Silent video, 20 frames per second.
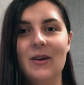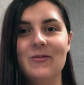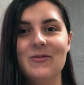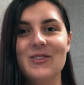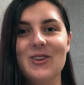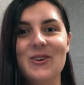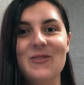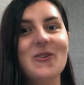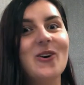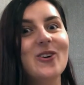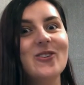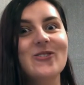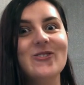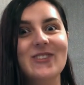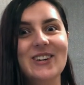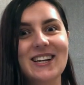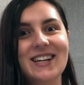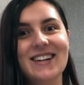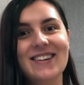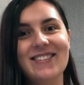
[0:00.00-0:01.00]
So it was
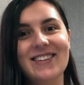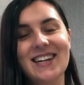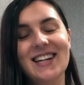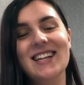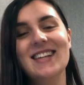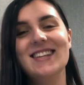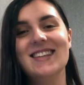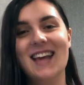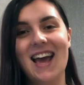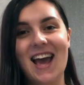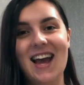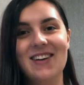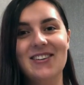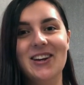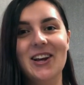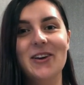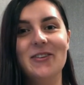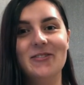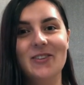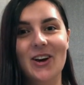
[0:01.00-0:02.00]
really, really
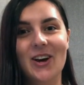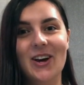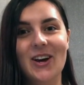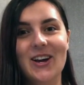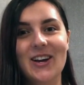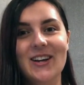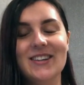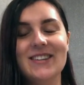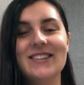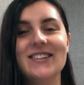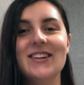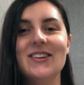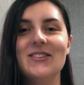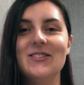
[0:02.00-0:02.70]
scary at first.